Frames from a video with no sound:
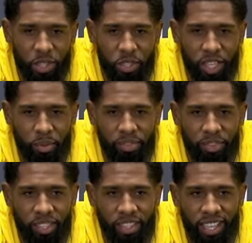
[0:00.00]
try to be
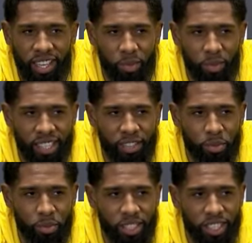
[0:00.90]
versatile, play
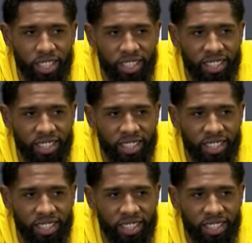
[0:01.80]
different positions.